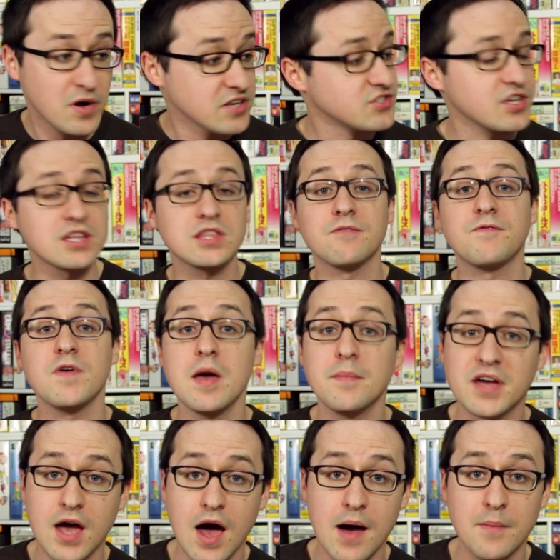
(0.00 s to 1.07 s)
Much like the
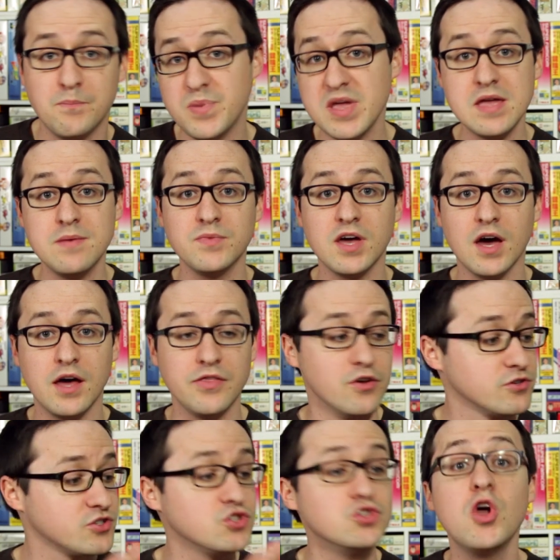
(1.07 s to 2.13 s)
Famicom beam gun,
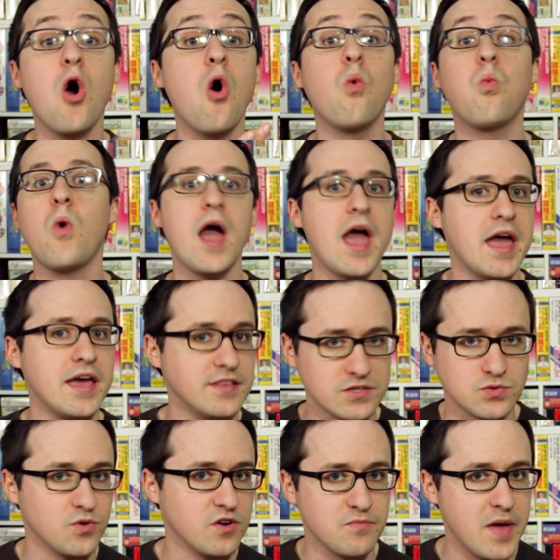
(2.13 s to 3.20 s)
there's no way
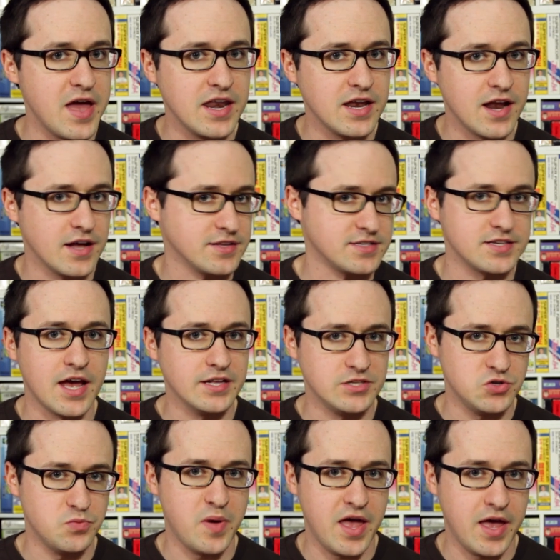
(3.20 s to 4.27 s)
this would have made it
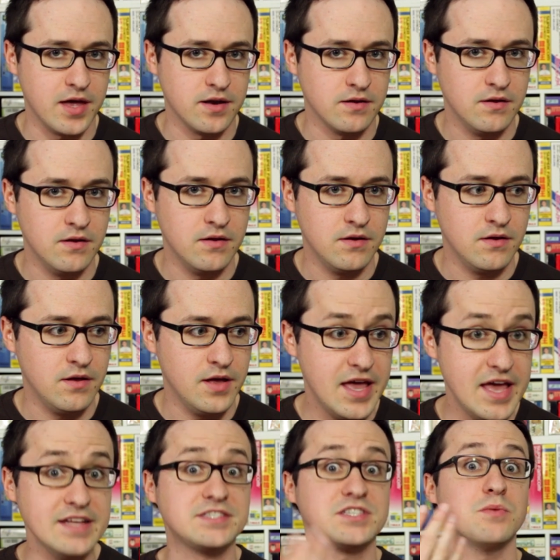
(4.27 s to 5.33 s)
outside Japan.
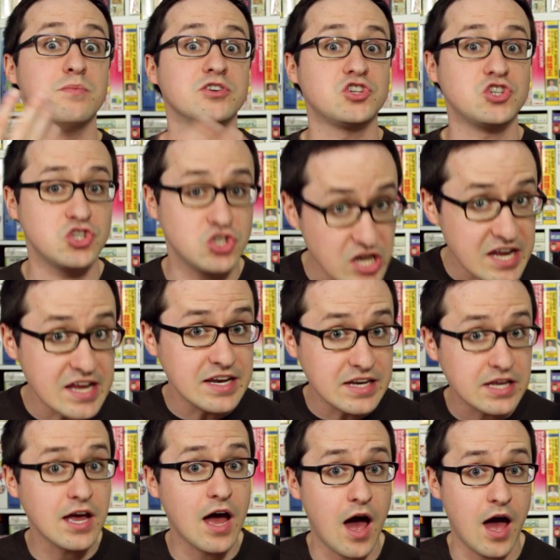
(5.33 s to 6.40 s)
It's a
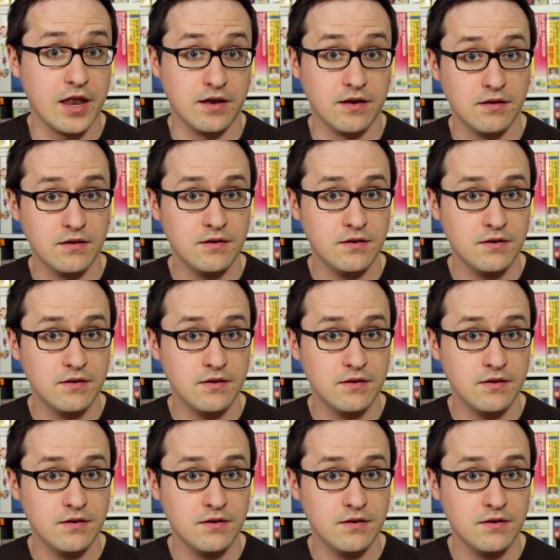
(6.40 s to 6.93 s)
machine gun!